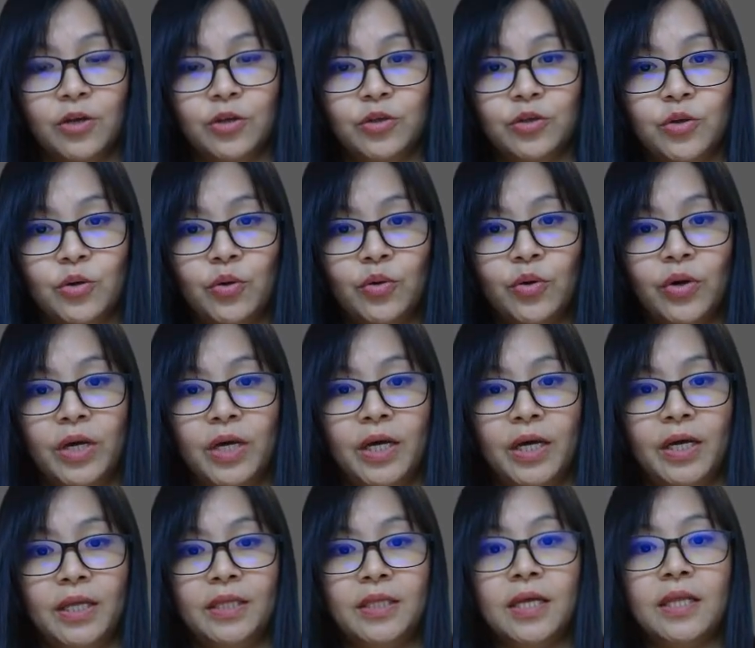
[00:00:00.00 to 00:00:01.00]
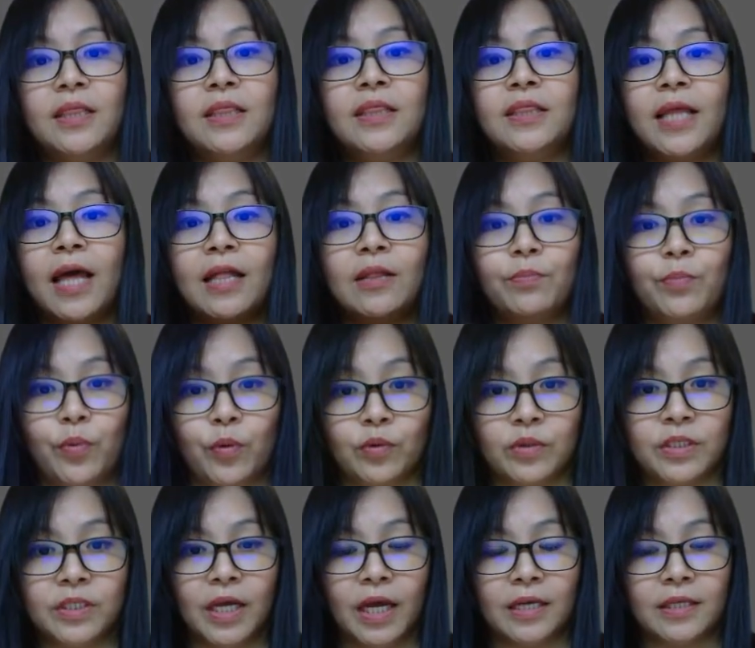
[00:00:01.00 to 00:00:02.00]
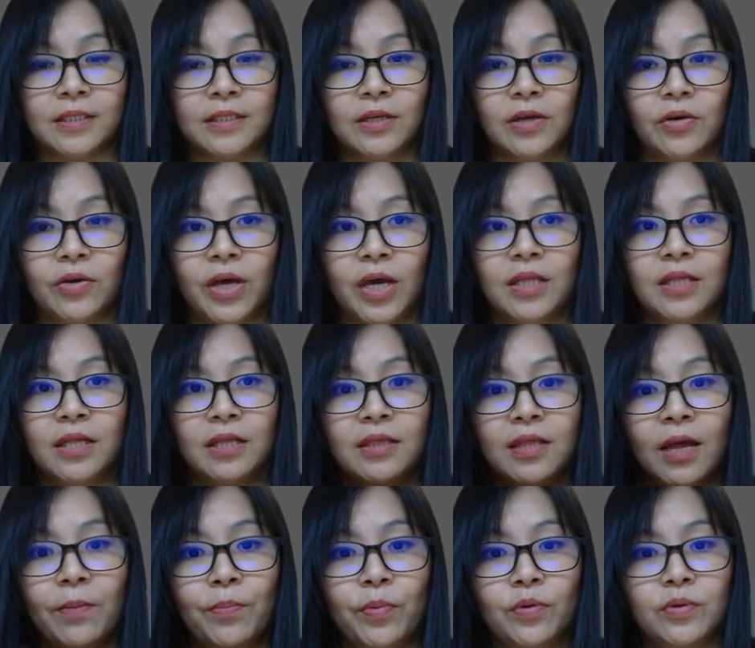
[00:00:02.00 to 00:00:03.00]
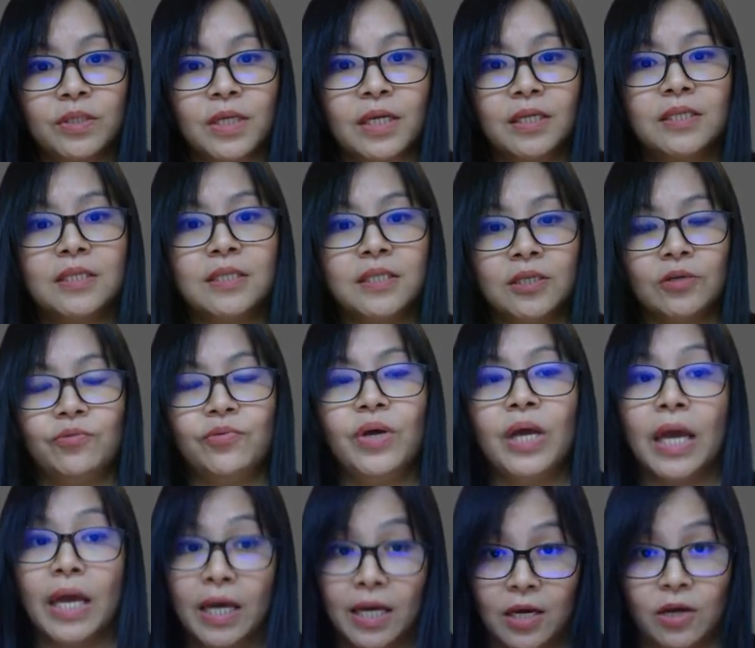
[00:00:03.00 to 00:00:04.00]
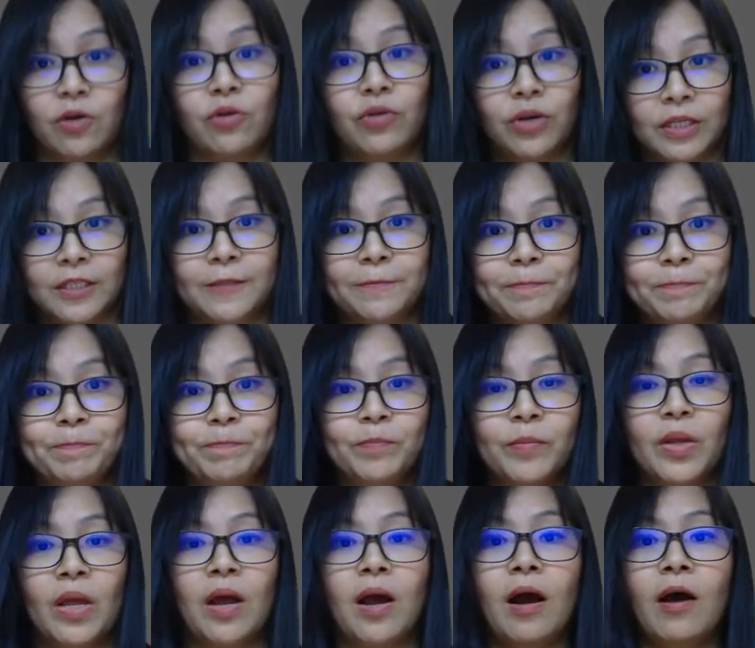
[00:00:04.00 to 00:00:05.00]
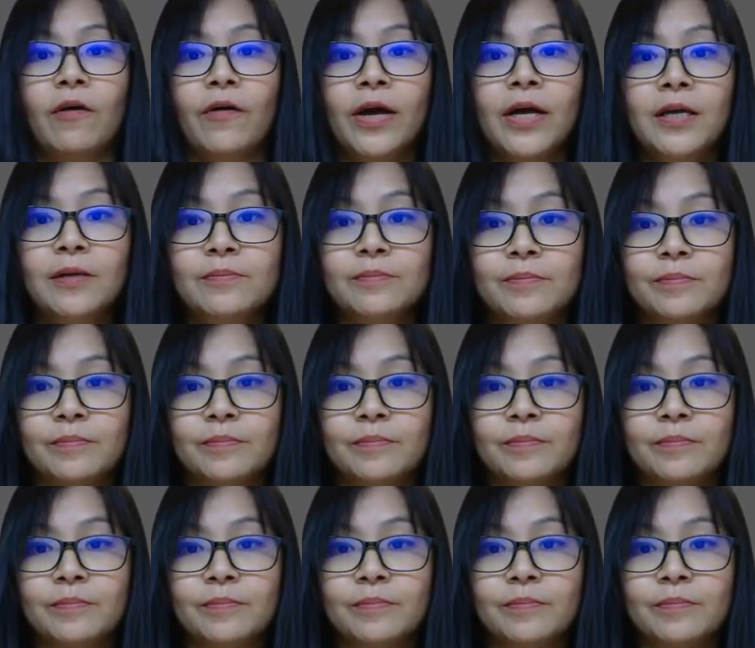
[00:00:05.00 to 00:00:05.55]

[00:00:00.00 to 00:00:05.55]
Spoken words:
So the net process, okay, the net process still increased. All right.